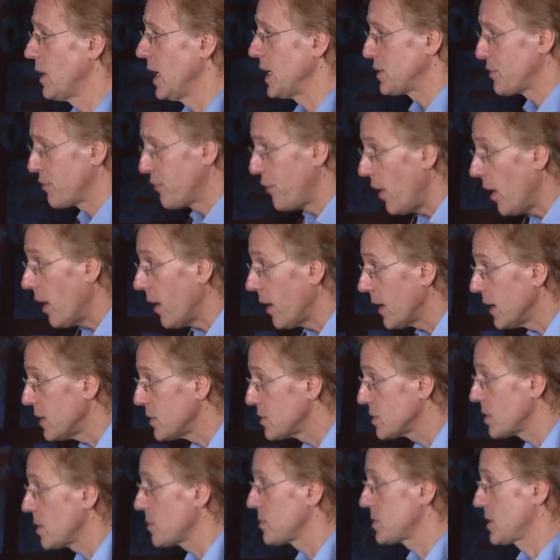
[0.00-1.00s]
as far in
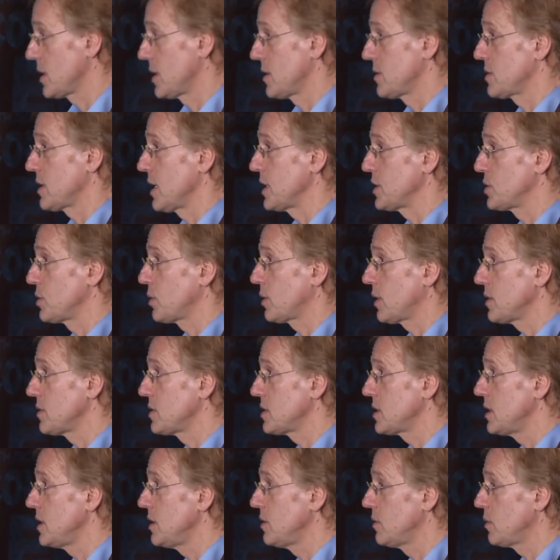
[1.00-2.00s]
some sense as you can
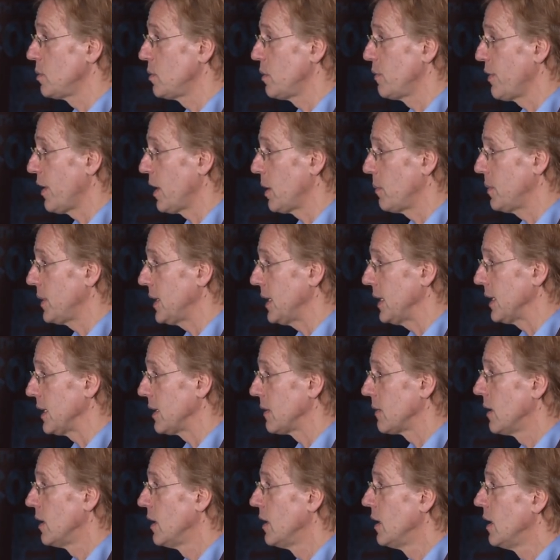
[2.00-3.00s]
see to the very beginning.
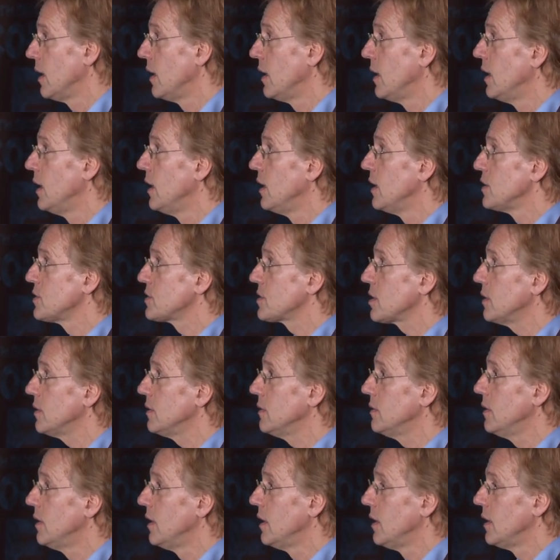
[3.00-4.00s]

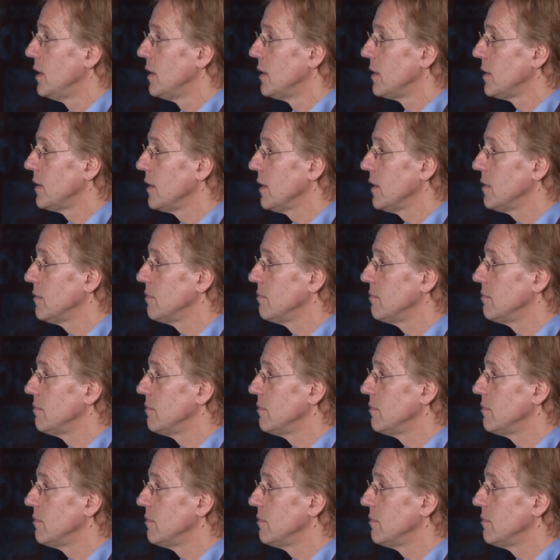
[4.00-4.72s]
So, no,